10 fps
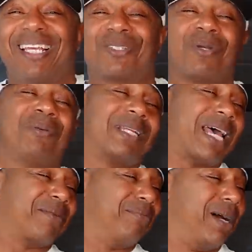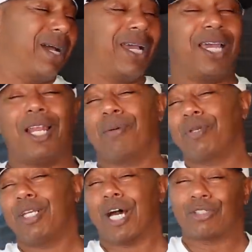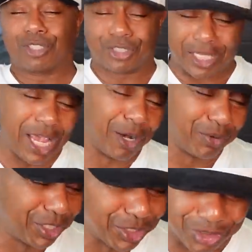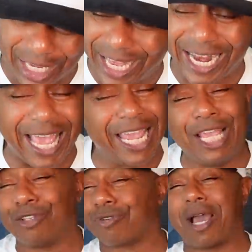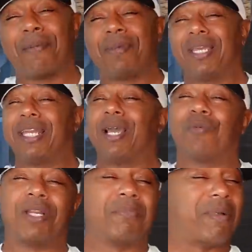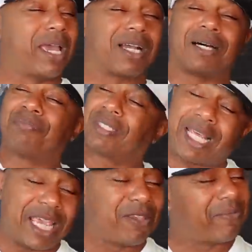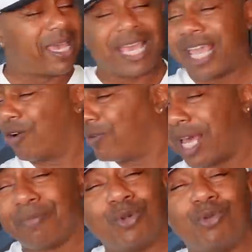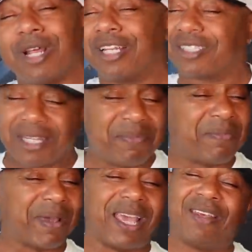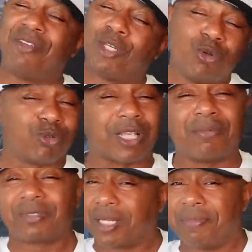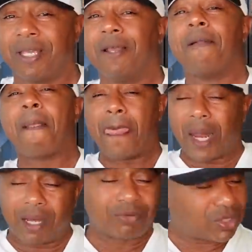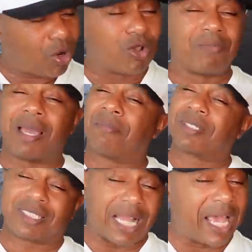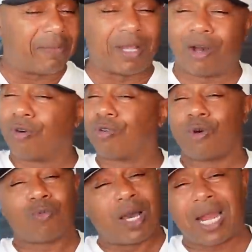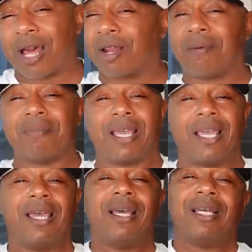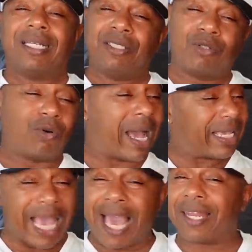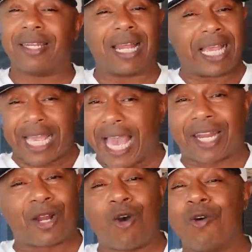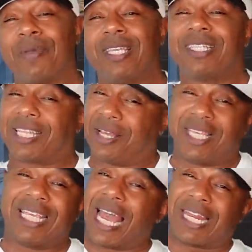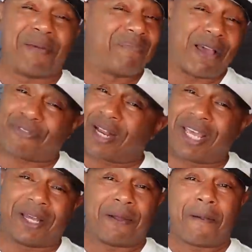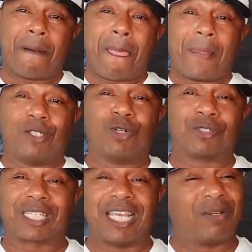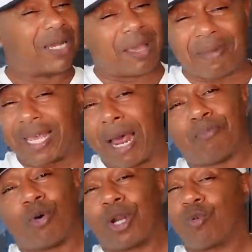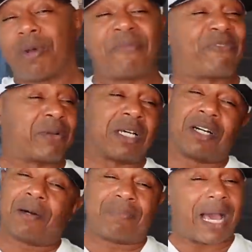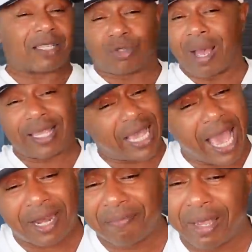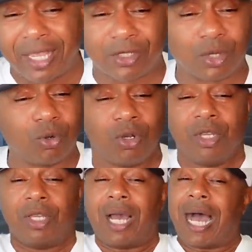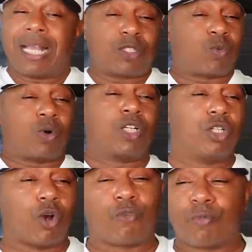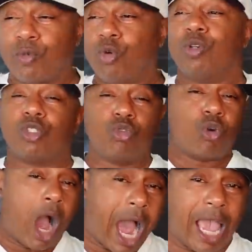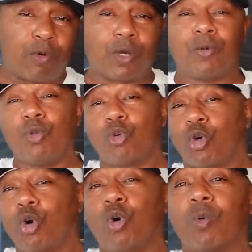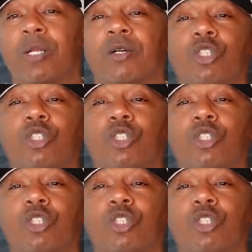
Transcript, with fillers: So he was like, man, I'm getting out the cell with this cat. I ain't trying to be in there with him, man. I'm telling you, man, I ain't gonna let him do nothing to me, man. If he do something to me, I'm told you, man, I'm gonna stab the owner, what out of him, man you know, I got it. I got it on me. He said he got that Bethlehem. You know what I'm saying? He was like, man, I bought it with me from the other uh, block, so I got it, man. So I just wanted to know from you, are you all right with him? You cool with him?